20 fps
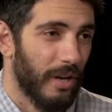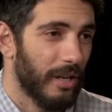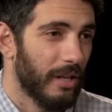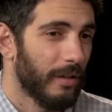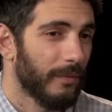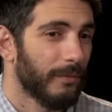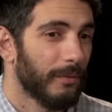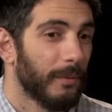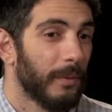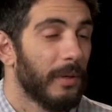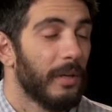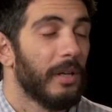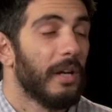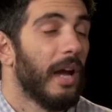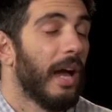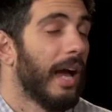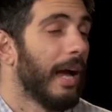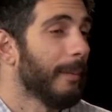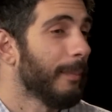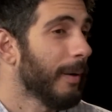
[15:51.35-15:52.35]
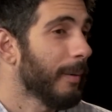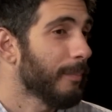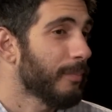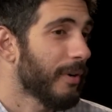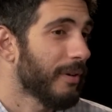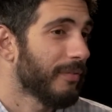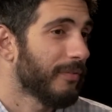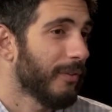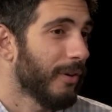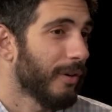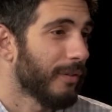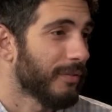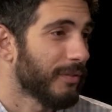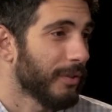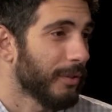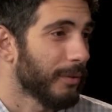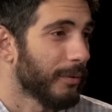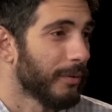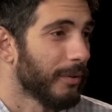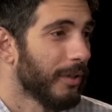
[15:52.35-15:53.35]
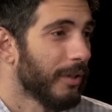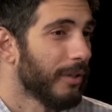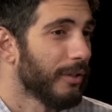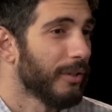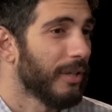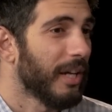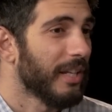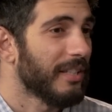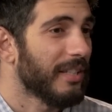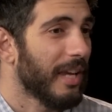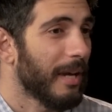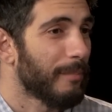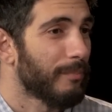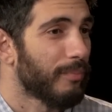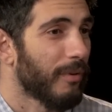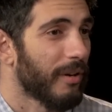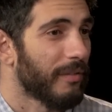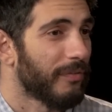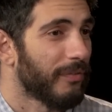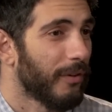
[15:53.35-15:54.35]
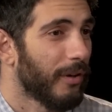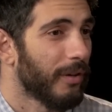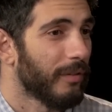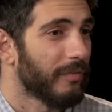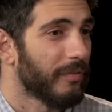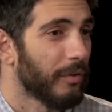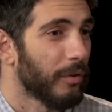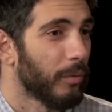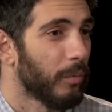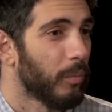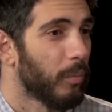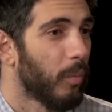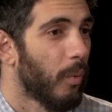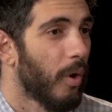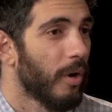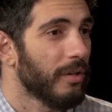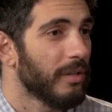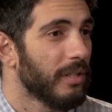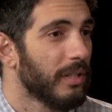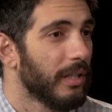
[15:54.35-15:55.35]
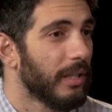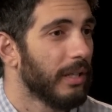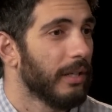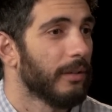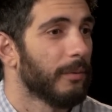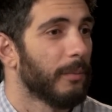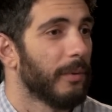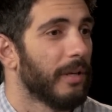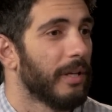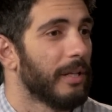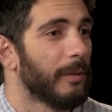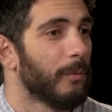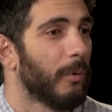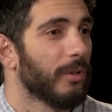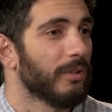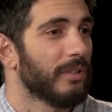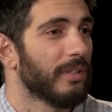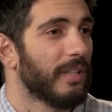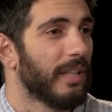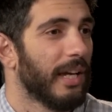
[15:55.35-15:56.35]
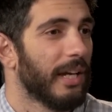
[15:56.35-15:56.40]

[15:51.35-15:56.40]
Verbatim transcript: Tr- up how about Brett Favre too? You guys get Brett Favre for the one year where he wasn't.